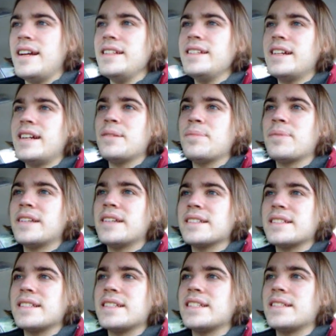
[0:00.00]
Any
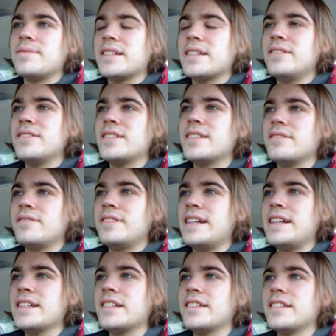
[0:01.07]
operating system that goes through
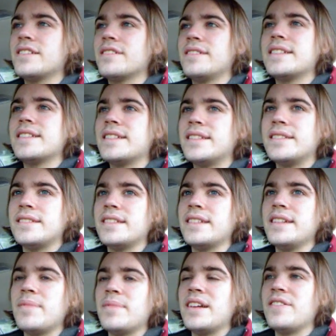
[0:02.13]
and actually tries to
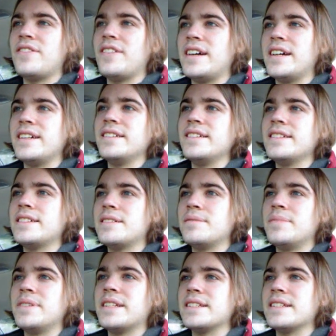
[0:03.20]
delete my
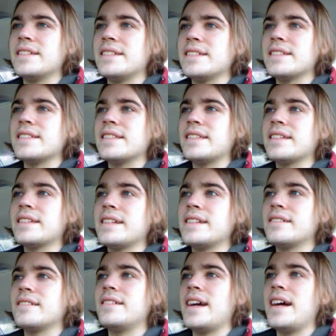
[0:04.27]
files because it doesn't think
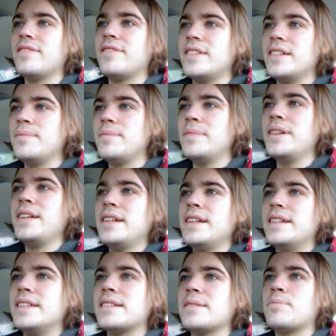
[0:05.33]
I should have them
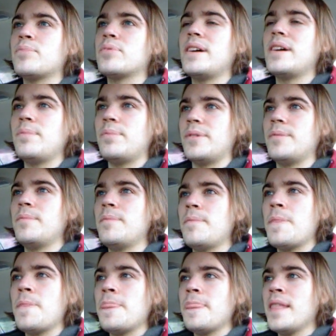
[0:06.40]
is a problem.
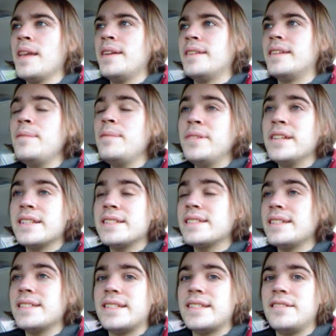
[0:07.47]
Not
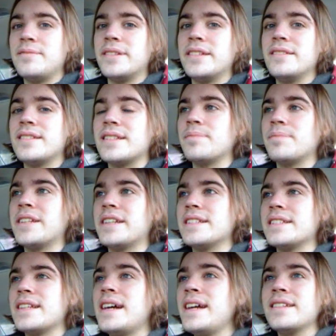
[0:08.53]
because I steal music,
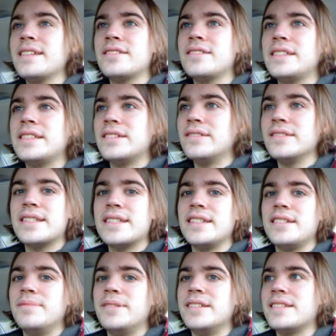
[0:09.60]
because I actually don't
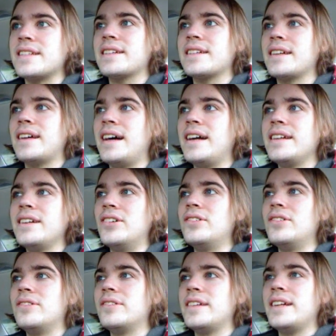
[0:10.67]
steal music. I
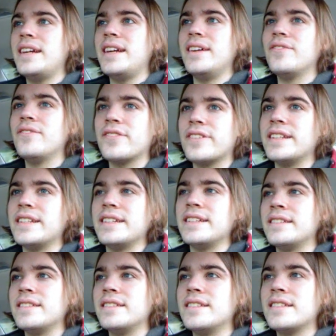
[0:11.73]
own
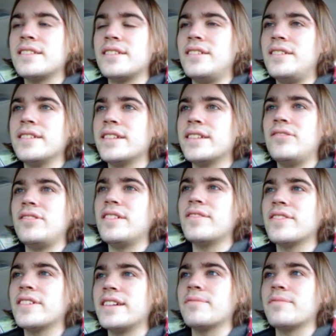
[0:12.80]
every song you'll
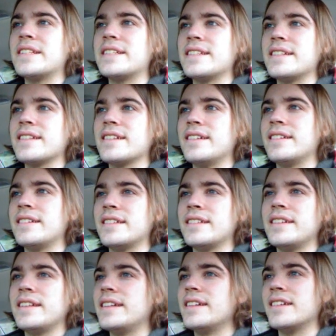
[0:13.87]
ever hear me sing on
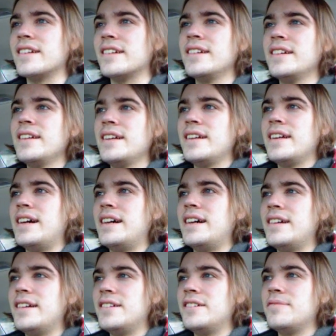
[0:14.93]
here
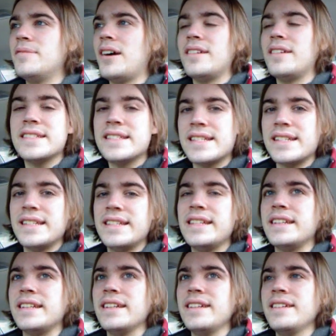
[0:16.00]
on
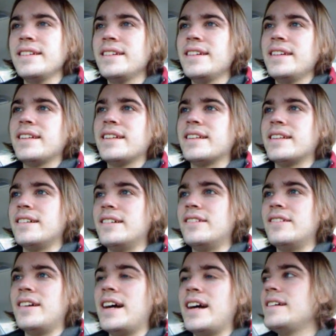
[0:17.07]
CD.
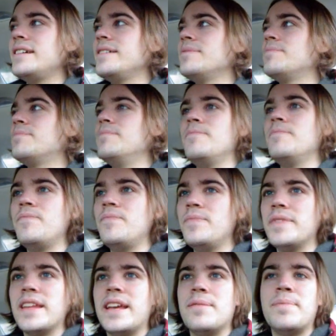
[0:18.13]
I
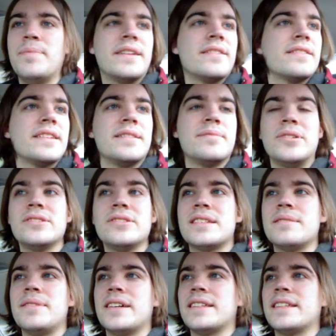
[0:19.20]
am better than
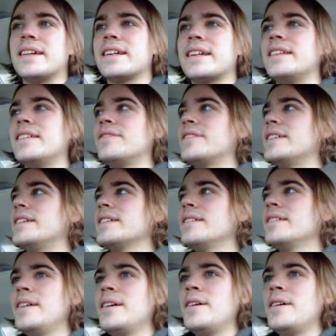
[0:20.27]
most about that kind of thing.